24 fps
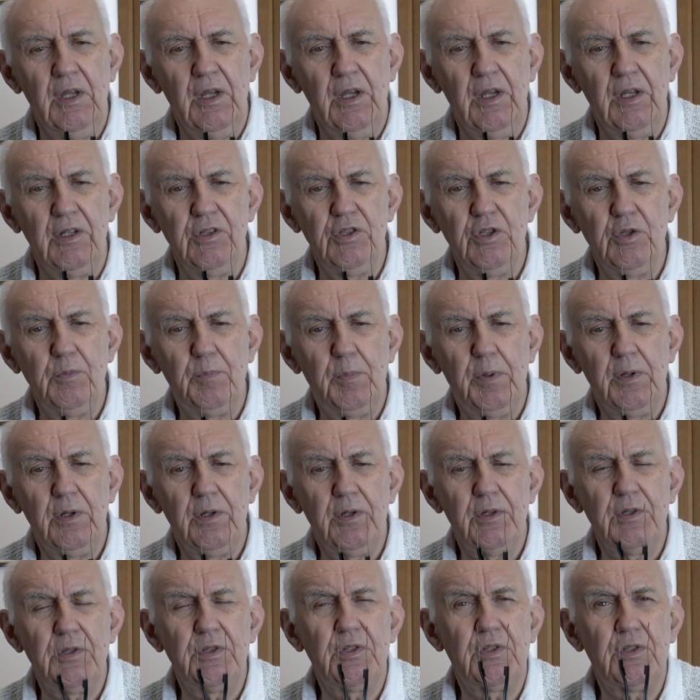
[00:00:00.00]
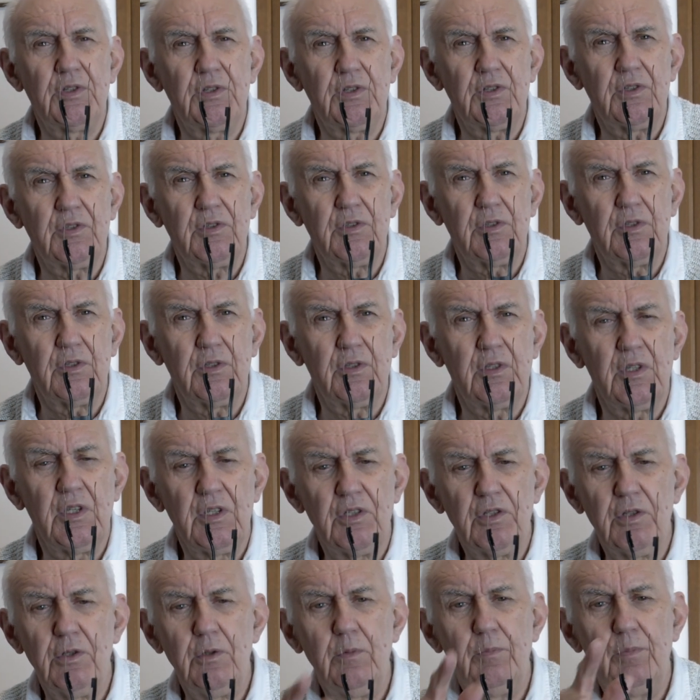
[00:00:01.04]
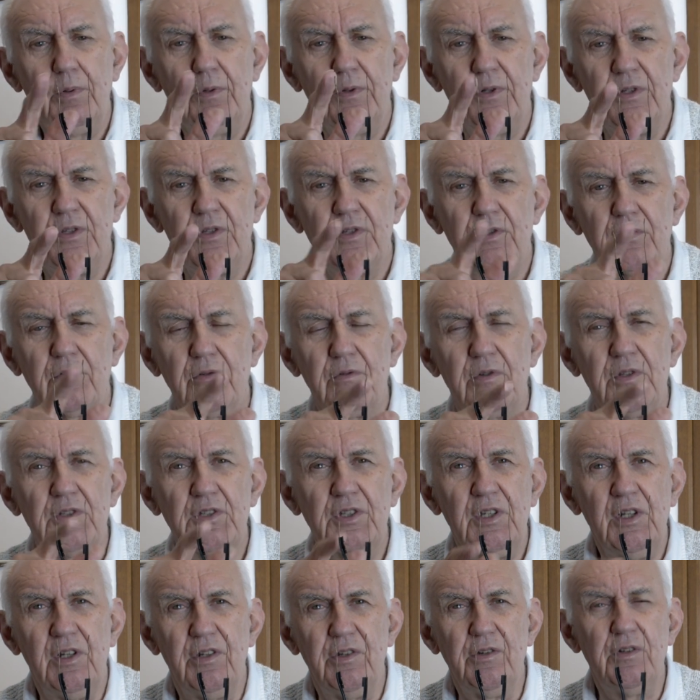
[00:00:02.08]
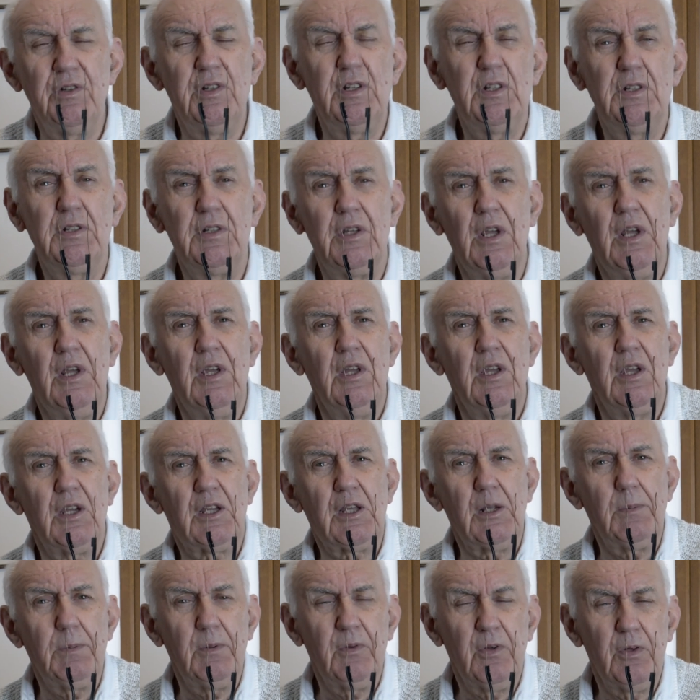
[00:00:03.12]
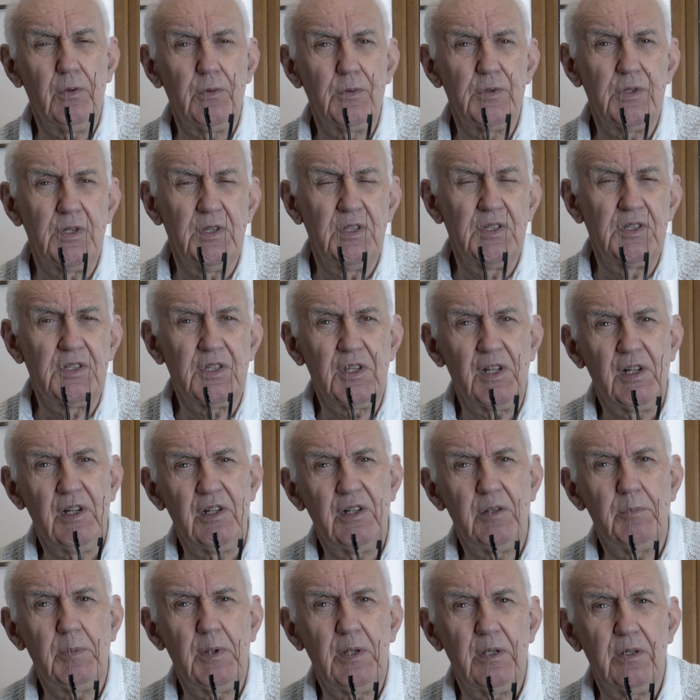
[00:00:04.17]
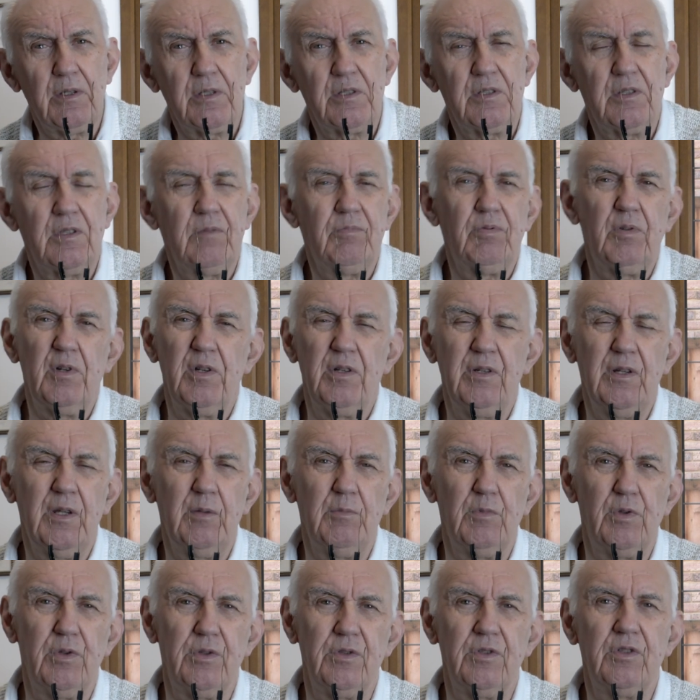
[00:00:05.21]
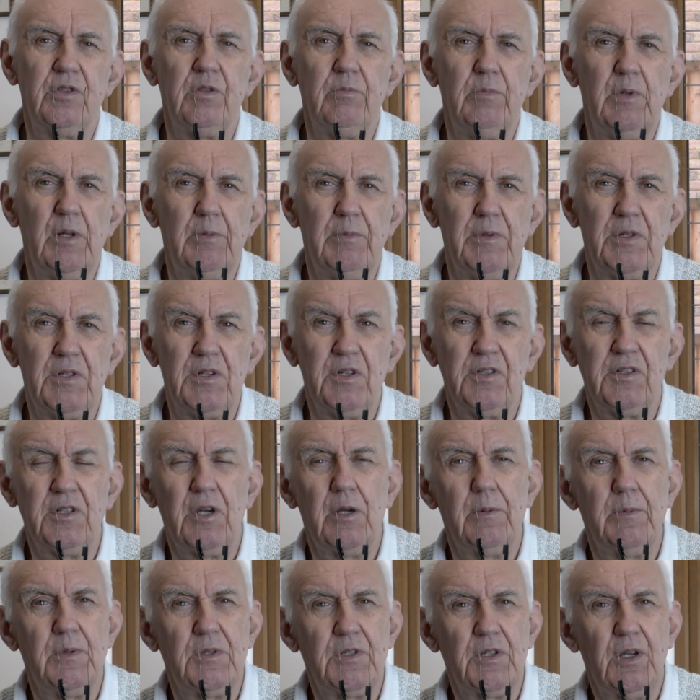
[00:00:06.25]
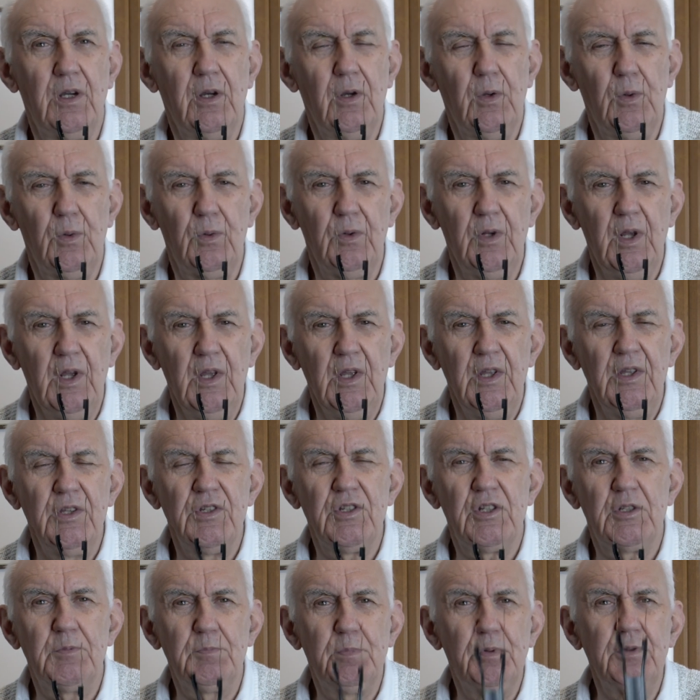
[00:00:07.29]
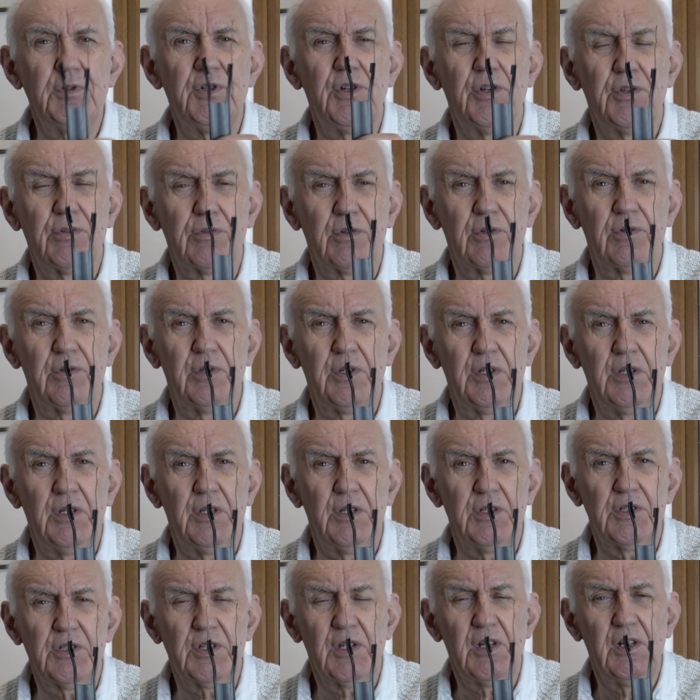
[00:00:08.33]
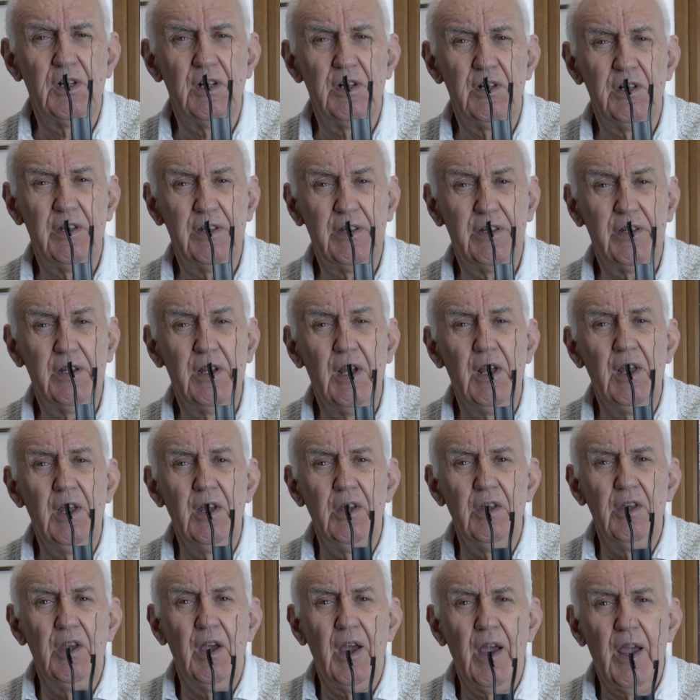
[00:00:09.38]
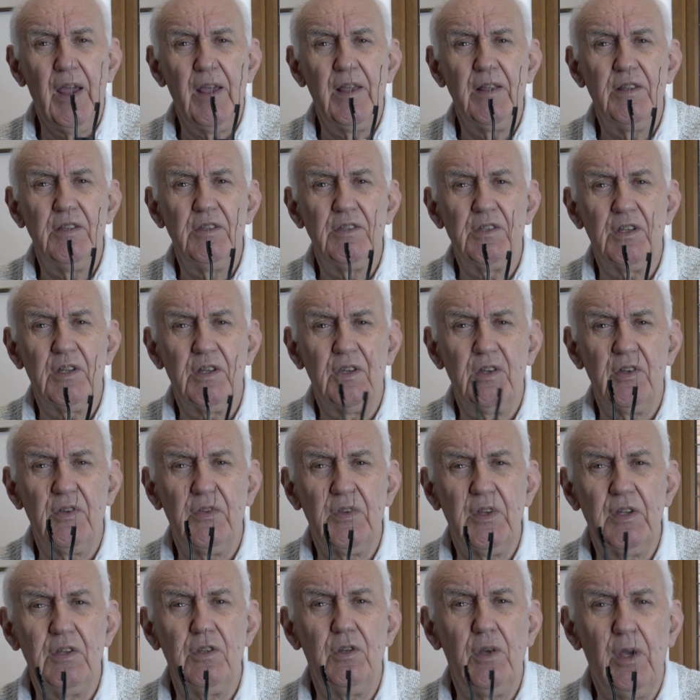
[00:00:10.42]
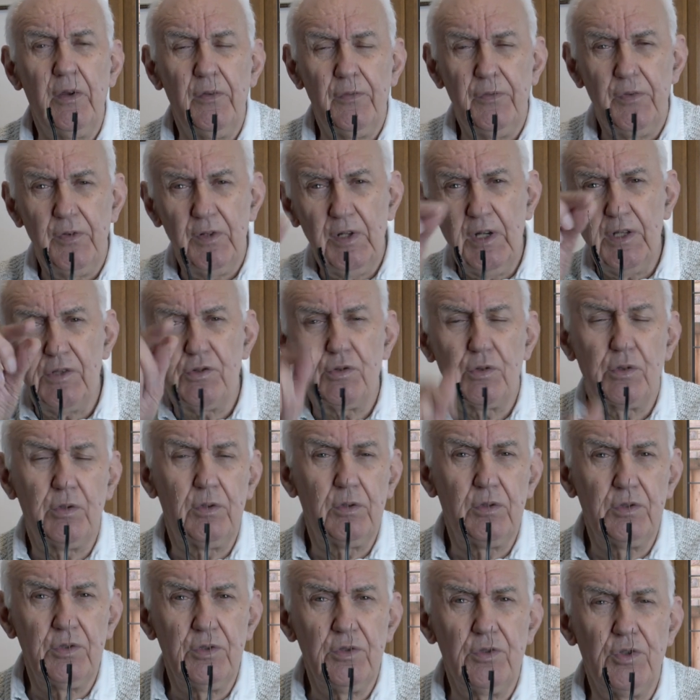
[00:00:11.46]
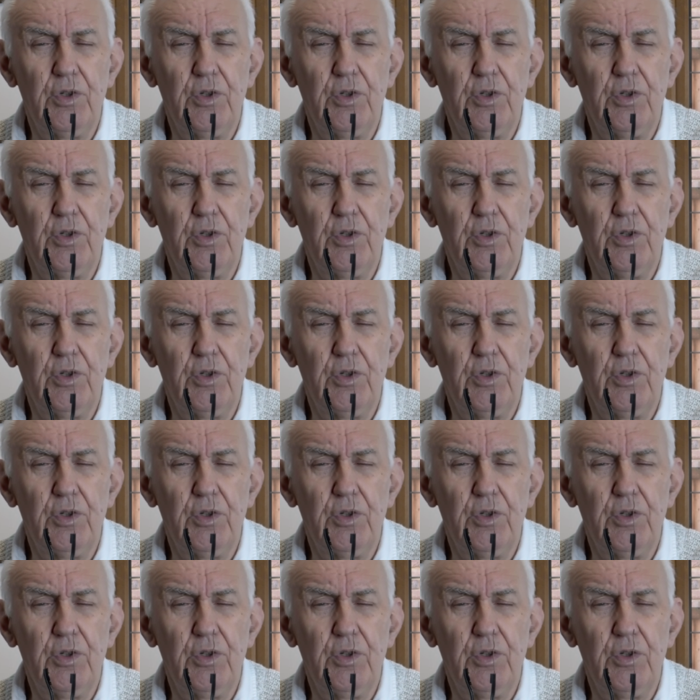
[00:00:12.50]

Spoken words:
and you pass the two points through the ceiling. You need a couple of holes in the ceiling, about probably no more than 2 millimeter diameter hole. Just push it through the ceiling there, and then you have electrical